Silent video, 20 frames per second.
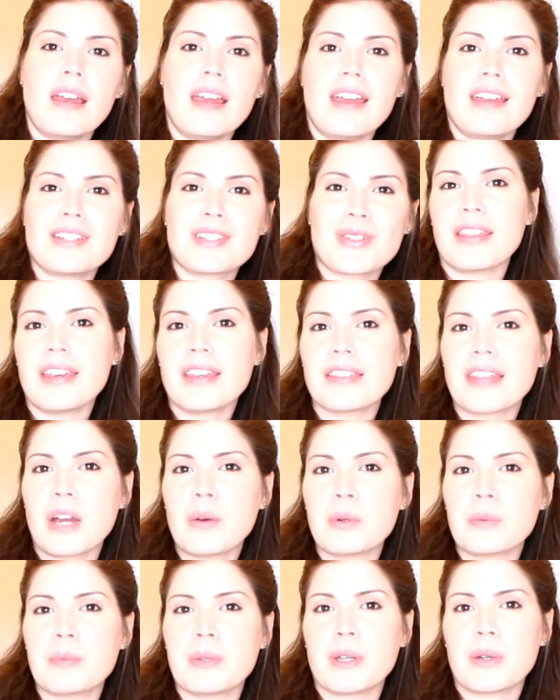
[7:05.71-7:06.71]
And I think that
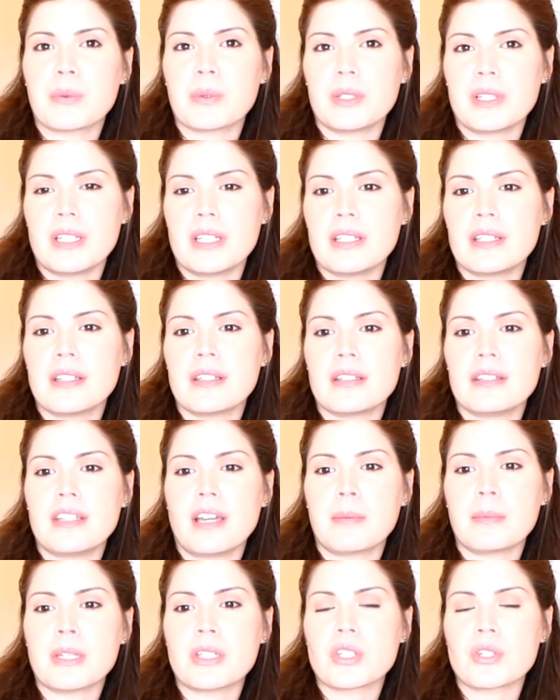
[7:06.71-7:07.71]
would be a really
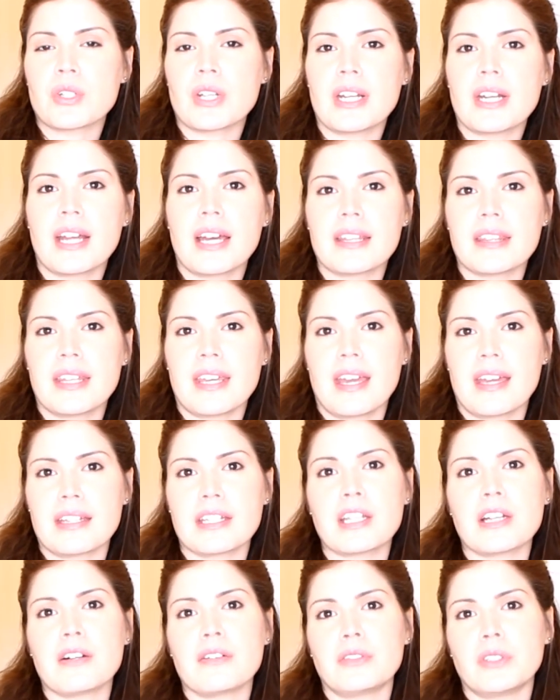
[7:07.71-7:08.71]
yummy treat at the
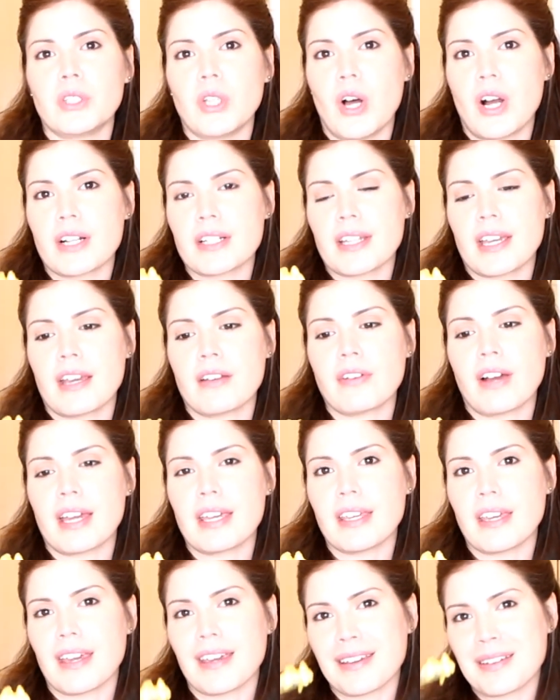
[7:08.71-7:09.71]
end of a long day of
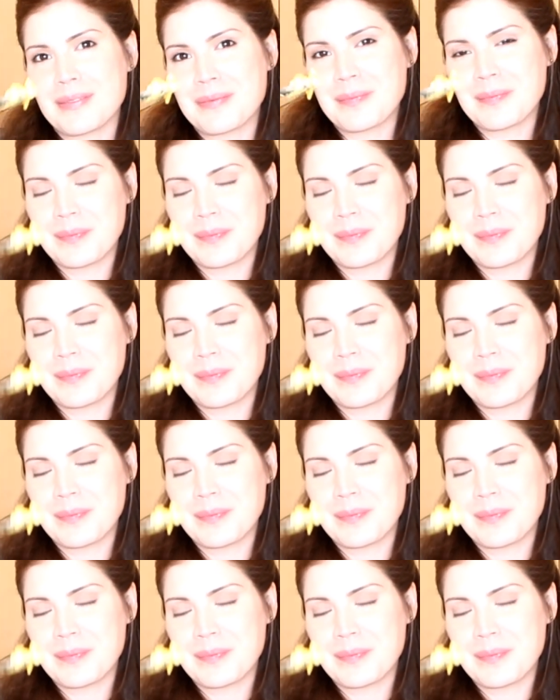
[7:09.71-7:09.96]
hiking.